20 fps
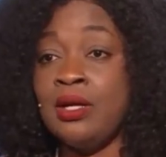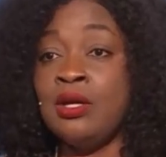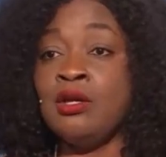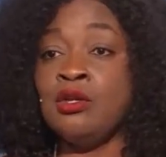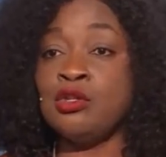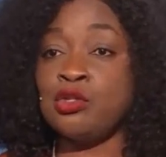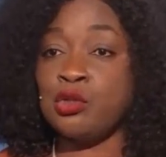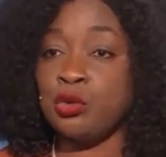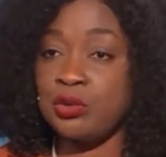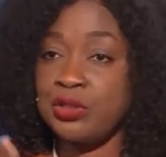
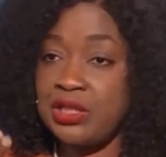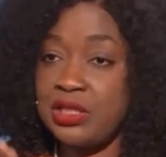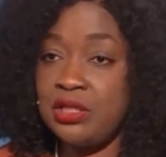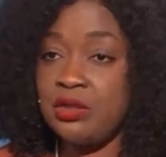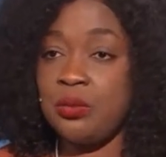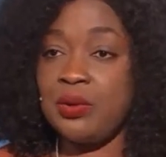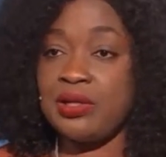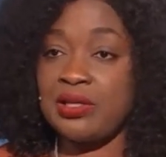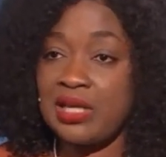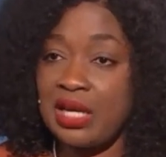So deal
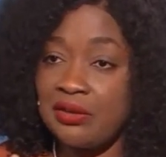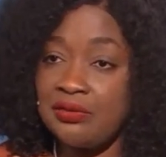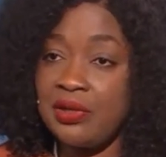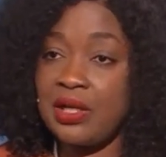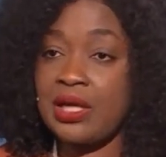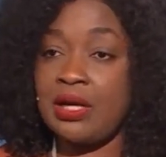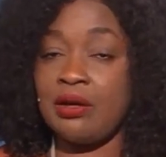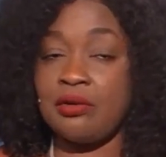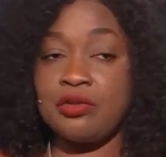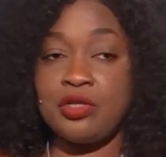with every
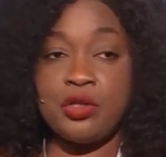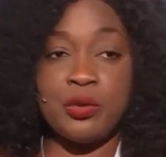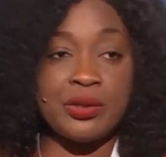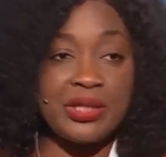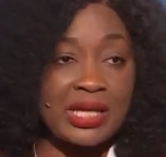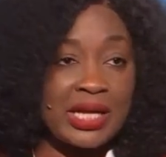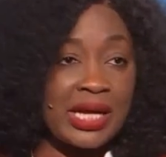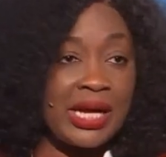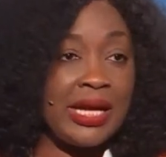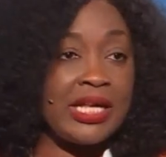country on a
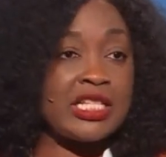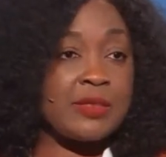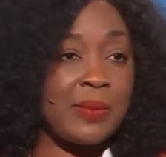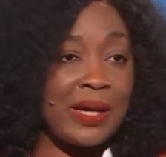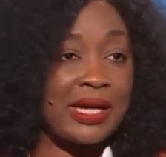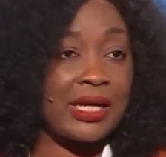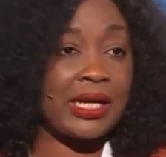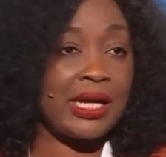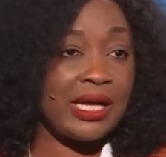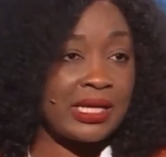
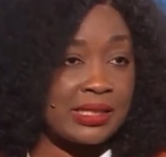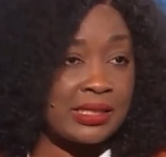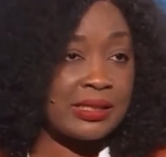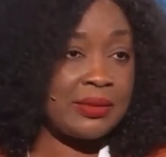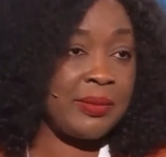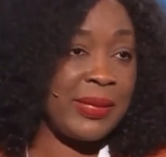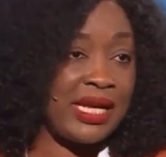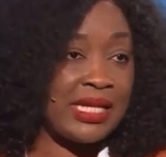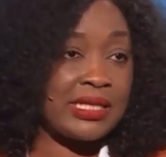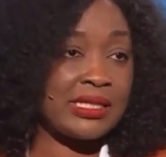case-by-case
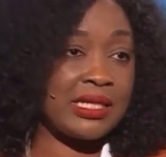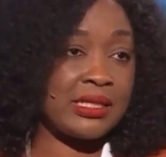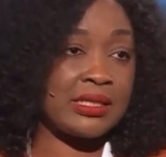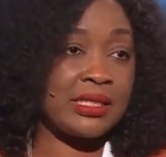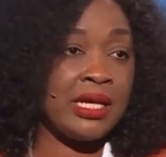basis.